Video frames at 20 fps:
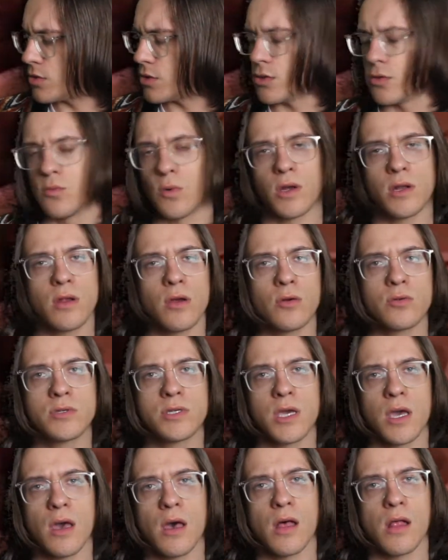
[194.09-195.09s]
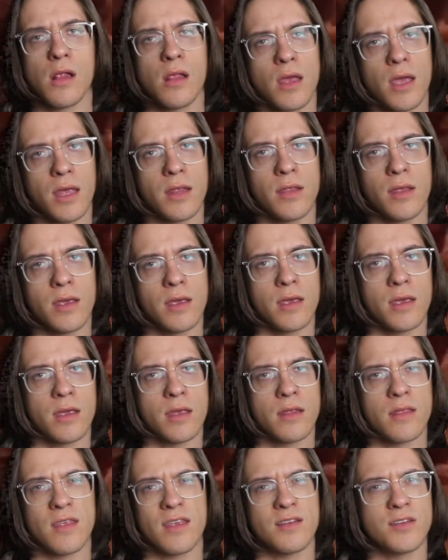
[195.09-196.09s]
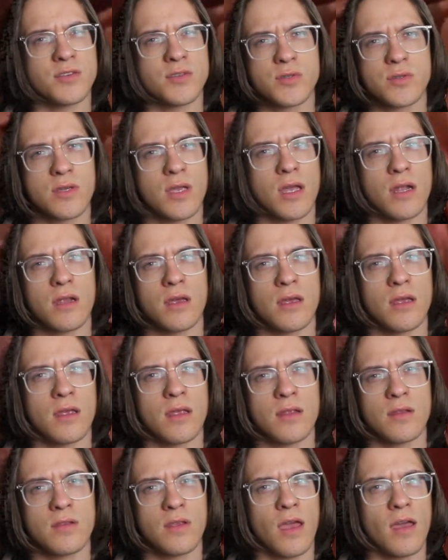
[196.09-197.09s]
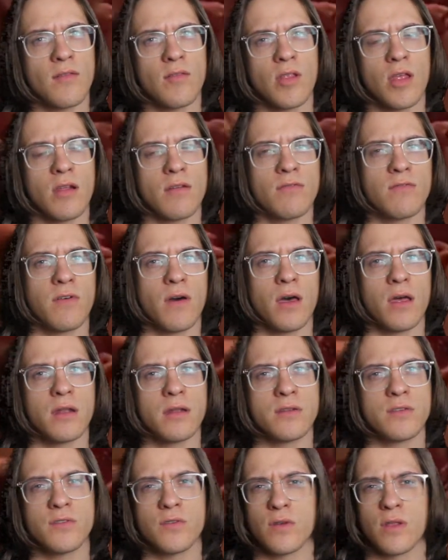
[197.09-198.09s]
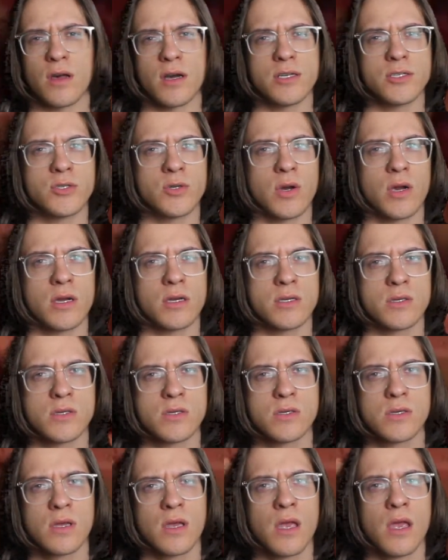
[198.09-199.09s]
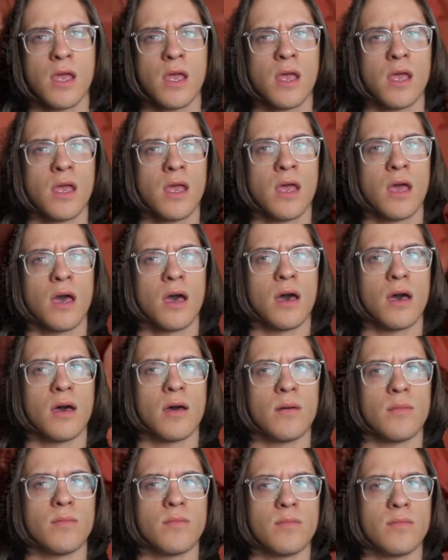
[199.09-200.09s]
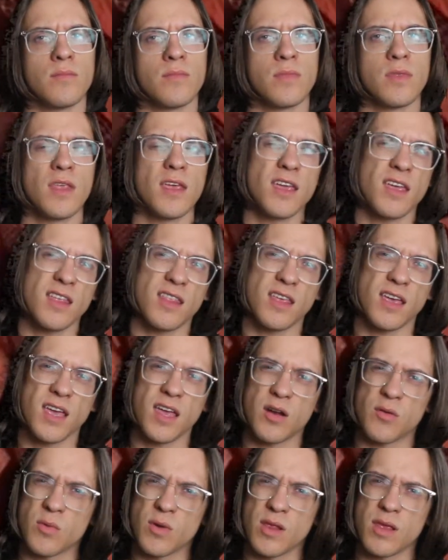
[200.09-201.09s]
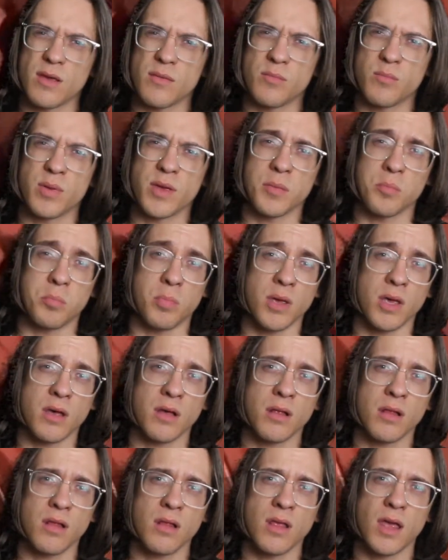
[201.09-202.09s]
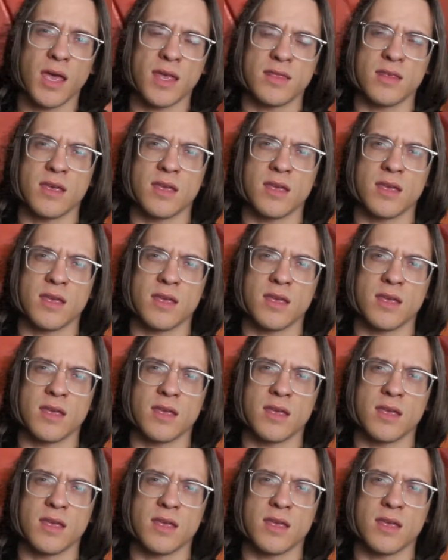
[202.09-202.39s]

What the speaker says: to one hotel and they just kind of have a lot of fun, do a lot of drugs. They get a really big bill, and